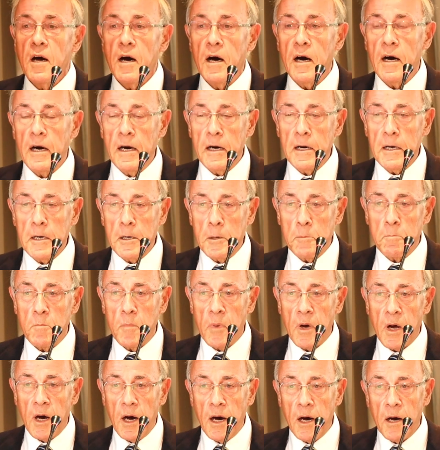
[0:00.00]

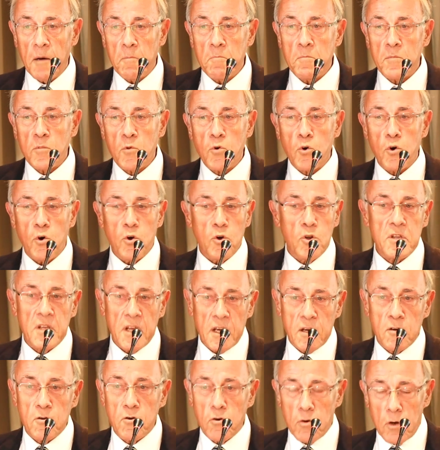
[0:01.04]
called
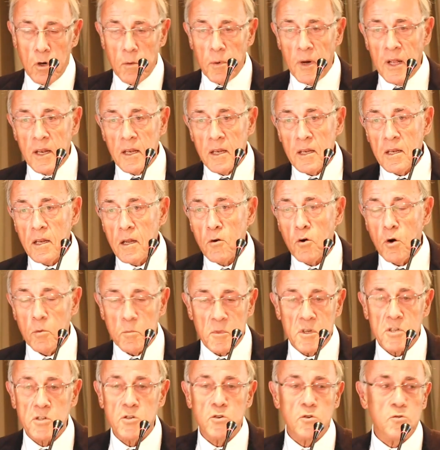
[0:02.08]
the Global
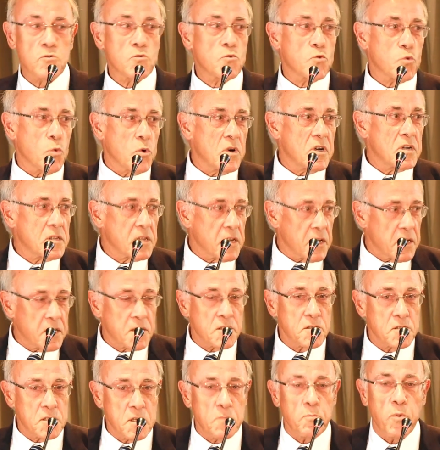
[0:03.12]
Commission to End
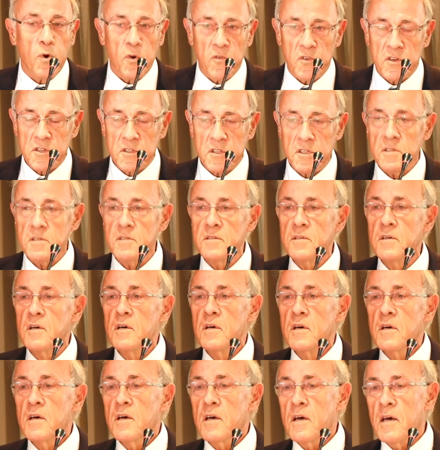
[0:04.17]
Energy Poverty.
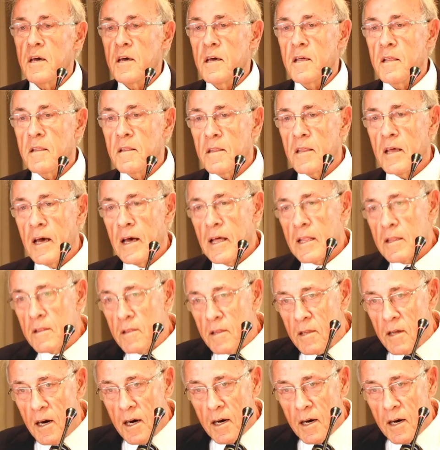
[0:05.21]
And that